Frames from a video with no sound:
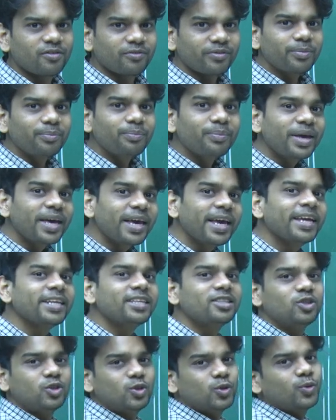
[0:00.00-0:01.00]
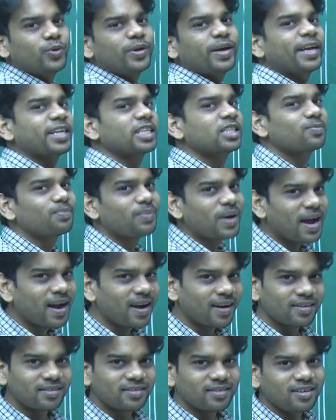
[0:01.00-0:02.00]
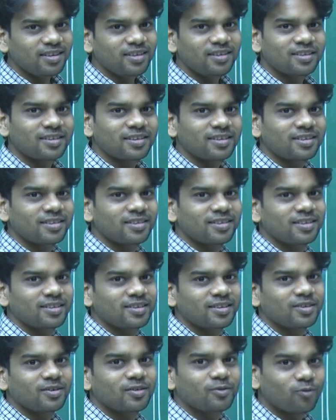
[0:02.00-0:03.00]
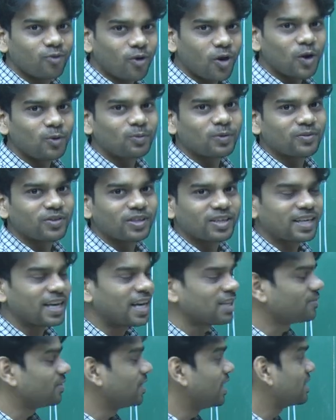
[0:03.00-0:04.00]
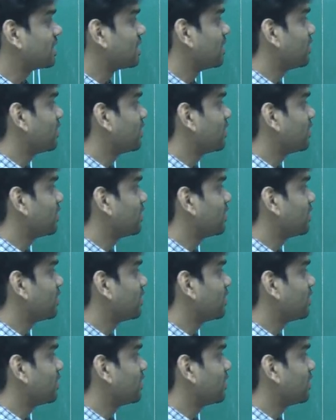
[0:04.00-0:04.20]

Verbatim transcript: we made to expand the volume of the gas. We, let's